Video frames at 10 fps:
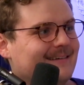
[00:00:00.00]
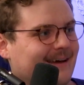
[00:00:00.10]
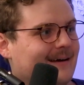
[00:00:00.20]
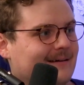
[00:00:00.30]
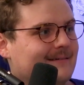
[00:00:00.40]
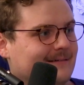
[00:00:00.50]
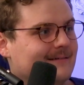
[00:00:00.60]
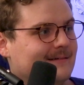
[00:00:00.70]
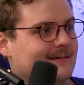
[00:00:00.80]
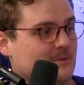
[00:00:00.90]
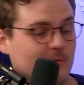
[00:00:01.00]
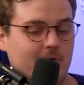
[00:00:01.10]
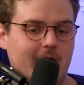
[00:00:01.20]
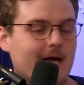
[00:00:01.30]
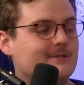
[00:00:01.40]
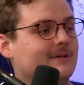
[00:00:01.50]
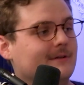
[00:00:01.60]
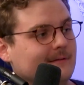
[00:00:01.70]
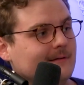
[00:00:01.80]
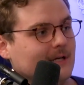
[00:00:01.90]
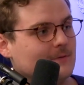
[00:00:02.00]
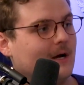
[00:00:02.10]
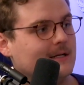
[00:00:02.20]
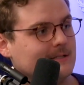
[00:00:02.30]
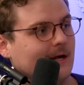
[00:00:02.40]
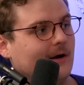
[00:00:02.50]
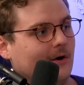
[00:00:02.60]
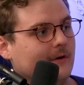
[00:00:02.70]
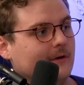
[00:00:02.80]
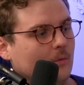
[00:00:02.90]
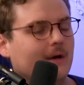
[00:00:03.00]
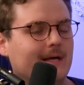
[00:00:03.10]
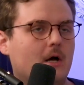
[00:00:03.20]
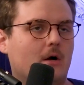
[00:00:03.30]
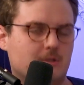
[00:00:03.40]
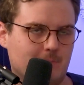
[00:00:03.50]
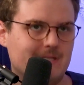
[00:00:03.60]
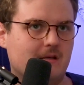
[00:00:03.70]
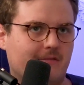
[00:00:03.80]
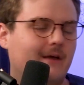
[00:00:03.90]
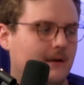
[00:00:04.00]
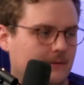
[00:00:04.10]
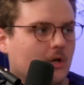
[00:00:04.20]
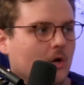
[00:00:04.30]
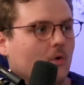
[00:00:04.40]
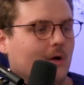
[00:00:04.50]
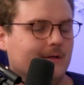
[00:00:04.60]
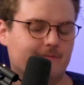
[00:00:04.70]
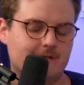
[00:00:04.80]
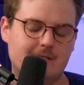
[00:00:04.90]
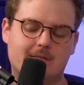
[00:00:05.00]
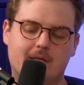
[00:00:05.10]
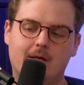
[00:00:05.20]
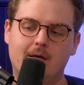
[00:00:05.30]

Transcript: Yeah, it really is. Spooky action. That's what Einstein yeah, called. Yeah, it. well, he called action a specific, you know, quantum physics thing.